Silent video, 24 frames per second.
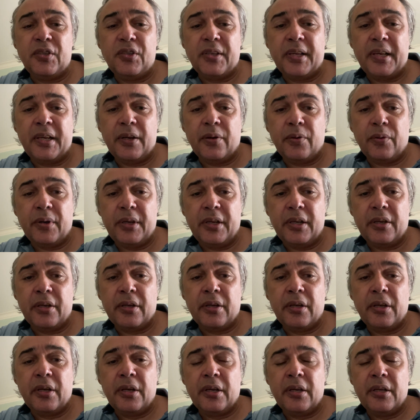area
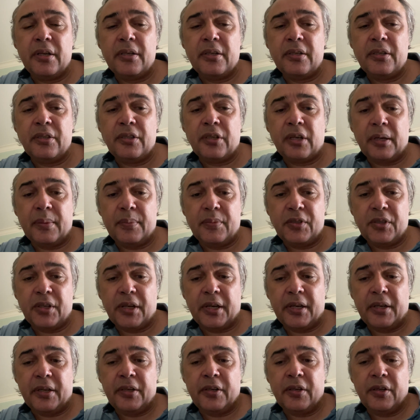times
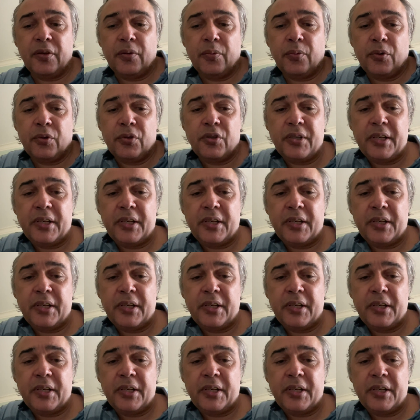height. In other words,